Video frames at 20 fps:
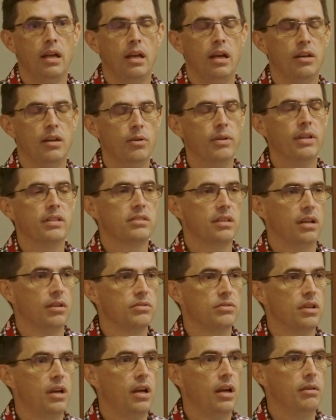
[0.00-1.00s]
I know that
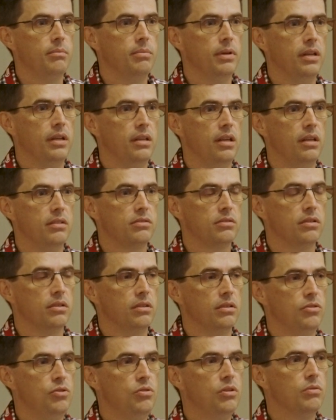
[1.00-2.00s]
sounds odd, but it's
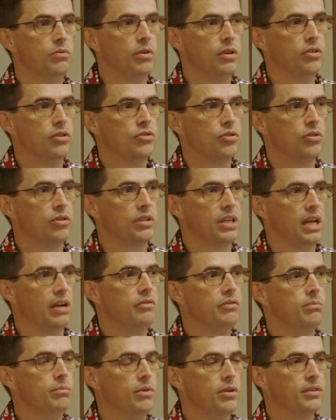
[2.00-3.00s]
you can run a truck
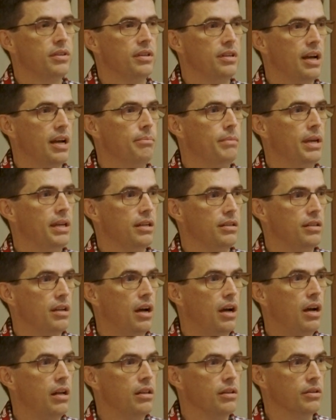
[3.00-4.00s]
every month and not make
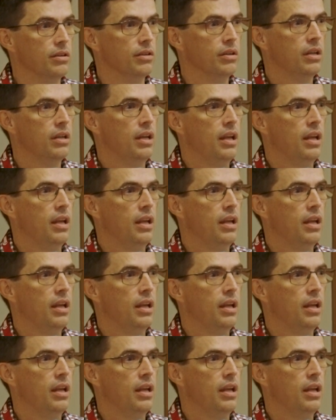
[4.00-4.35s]
$1.